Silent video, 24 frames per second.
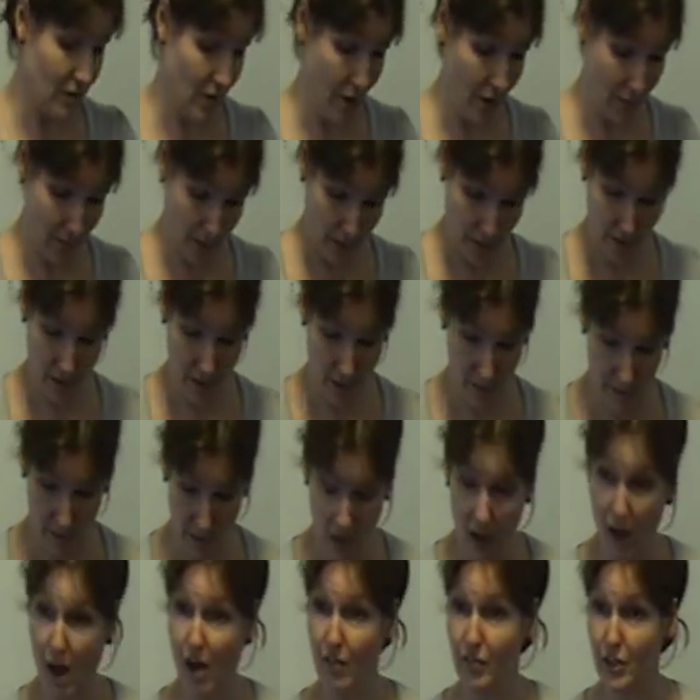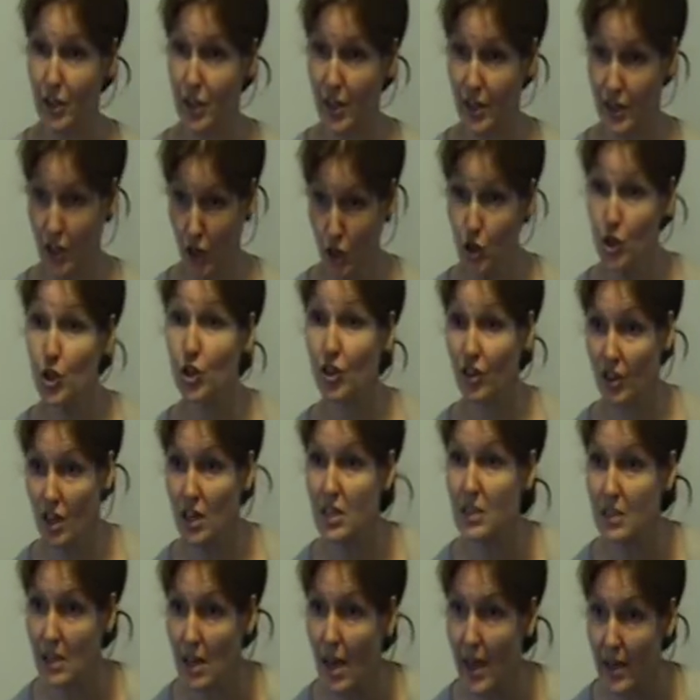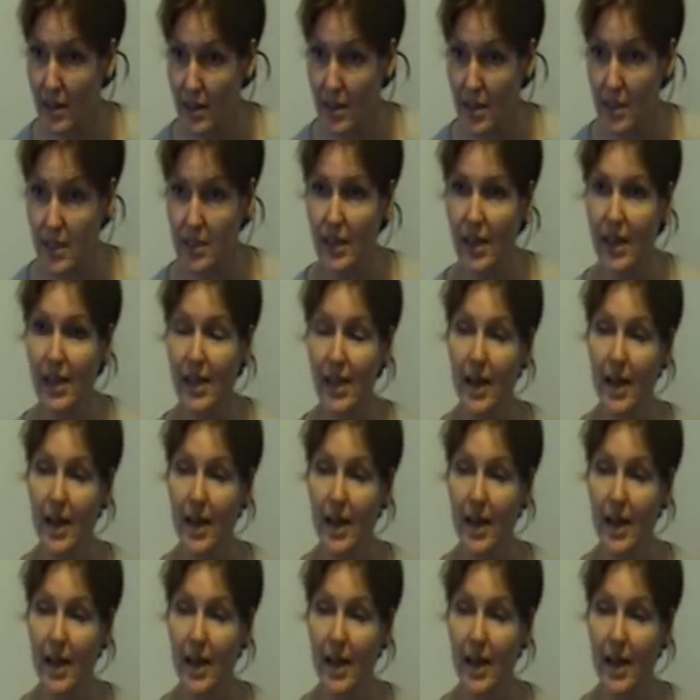know, I'm at Harvard, I don't do things like this.